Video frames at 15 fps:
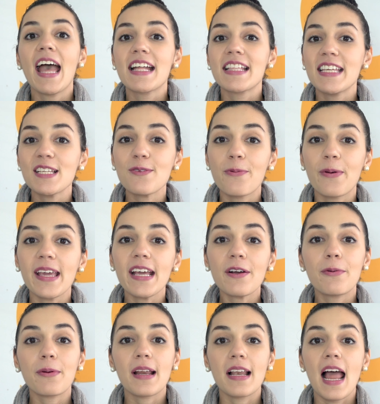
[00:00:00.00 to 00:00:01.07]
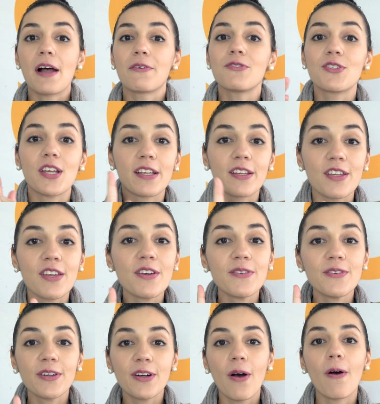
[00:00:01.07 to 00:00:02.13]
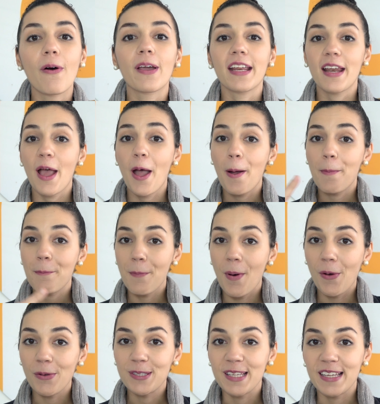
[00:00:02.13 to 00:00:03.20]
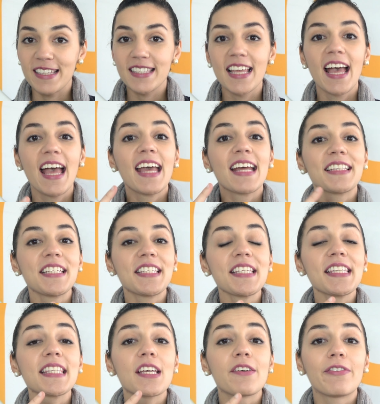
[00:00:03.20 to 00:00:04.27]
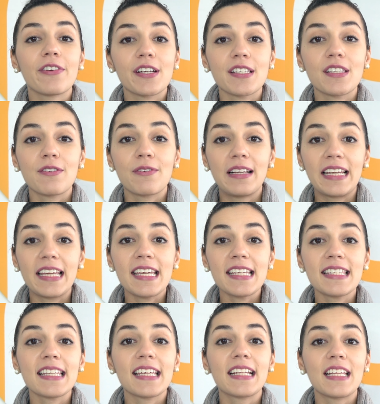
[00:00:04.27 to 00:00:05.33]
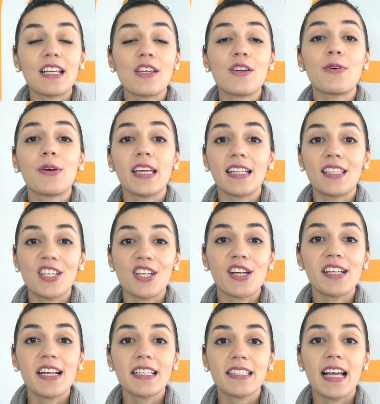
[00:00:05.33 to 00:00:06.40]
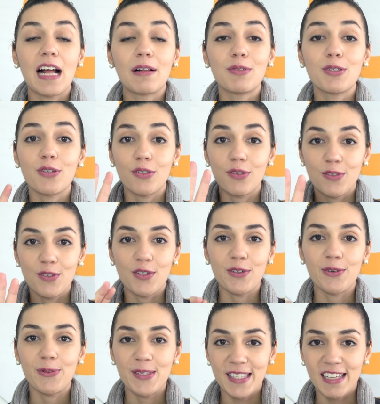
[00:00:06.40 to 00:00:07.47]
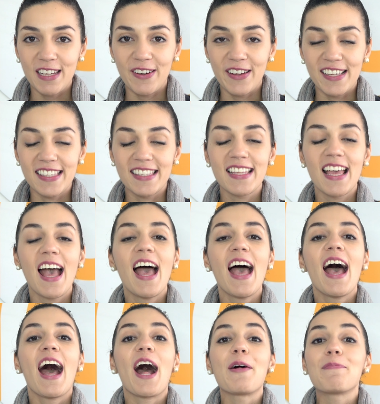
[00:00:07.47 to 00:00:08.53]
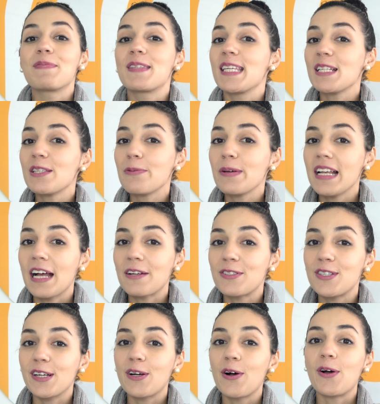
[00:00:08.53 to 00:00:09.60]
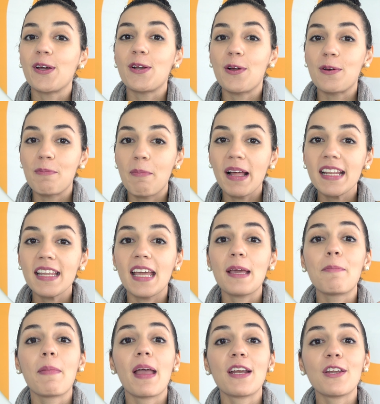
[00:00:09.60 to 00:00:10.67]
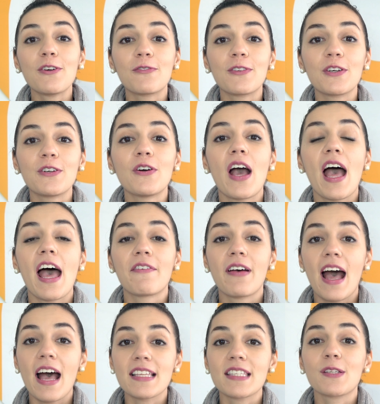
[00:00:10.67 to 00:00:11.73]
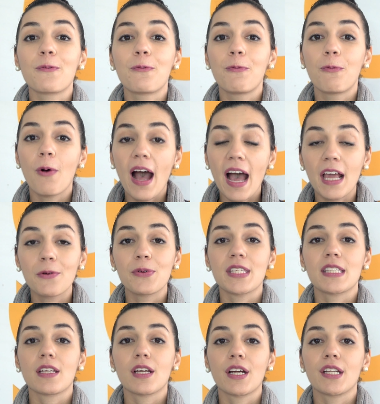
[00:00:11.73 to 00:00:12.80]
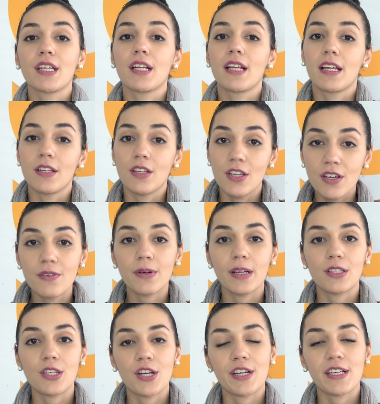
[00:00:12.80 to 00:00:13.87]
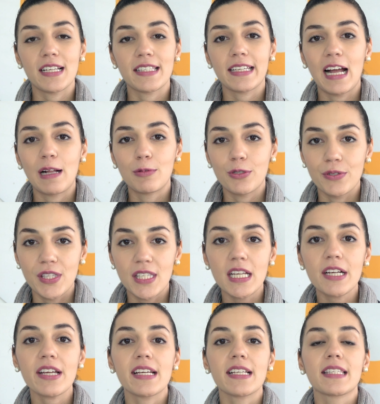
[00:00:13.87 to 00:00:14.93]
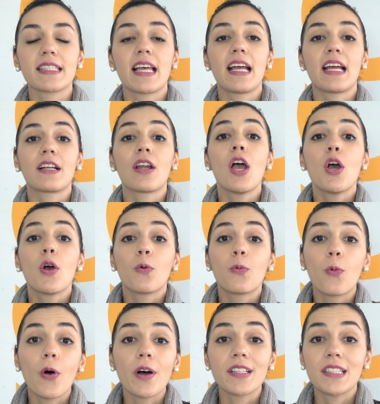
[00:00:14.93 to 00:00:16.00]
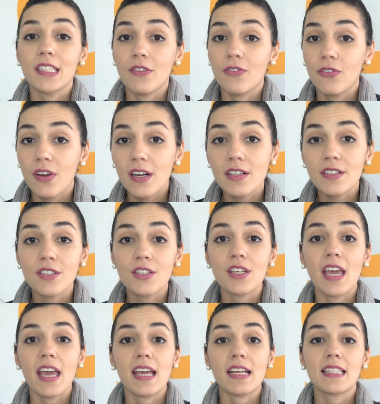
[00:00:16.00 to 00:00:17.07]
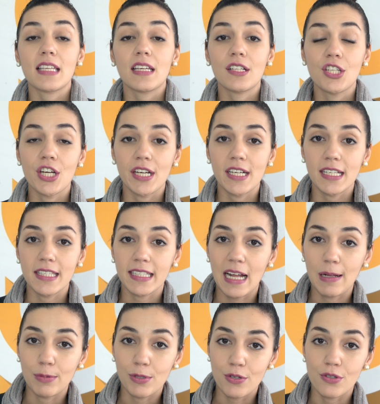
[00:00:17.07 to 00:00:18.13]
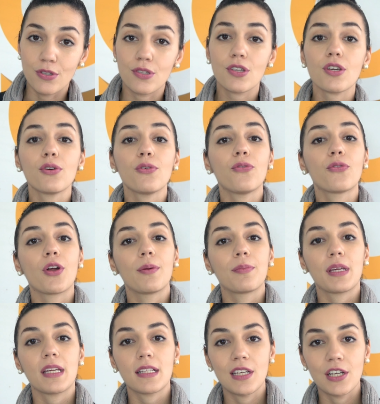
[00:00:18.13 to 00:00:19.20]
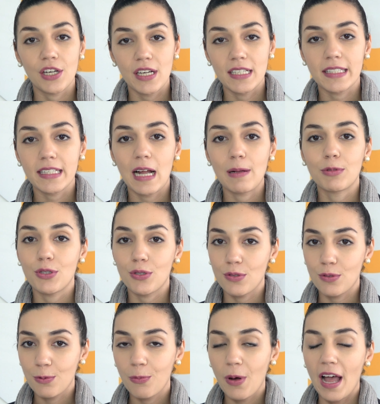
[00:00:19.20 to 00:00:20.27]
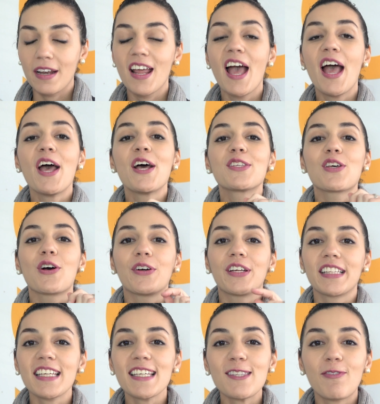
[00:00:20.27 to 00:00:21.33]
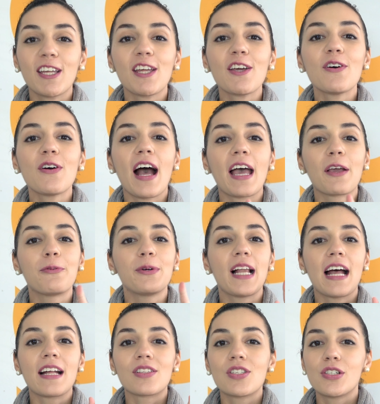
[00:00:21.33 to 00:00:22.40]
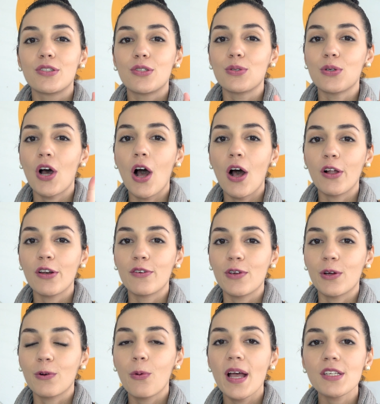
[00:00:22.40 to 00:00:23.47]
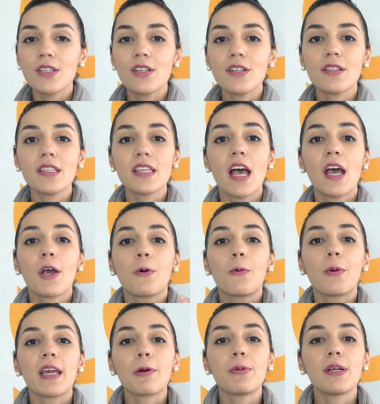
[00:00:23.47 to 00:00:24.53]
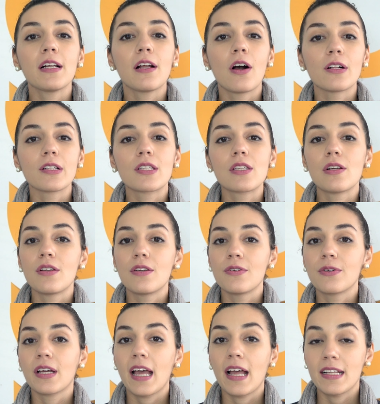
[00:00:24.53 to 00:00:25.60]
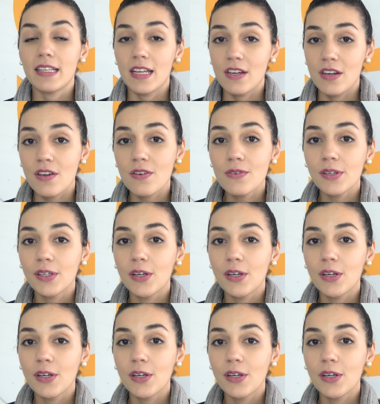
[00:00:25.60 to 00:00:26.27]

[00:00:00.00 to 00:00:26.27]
This week we launched a new coin, Moses. This is the first release in the new Eternal Sculptures 2 series. Um, since we launched the coin on Monday, many of you have asked why we started a new Eternal Sculpture series and what differentiates Eternal Sculptures 2 from Eternal Sculptures 1. So in this video, I will answer to all of your questions. We will also look at the new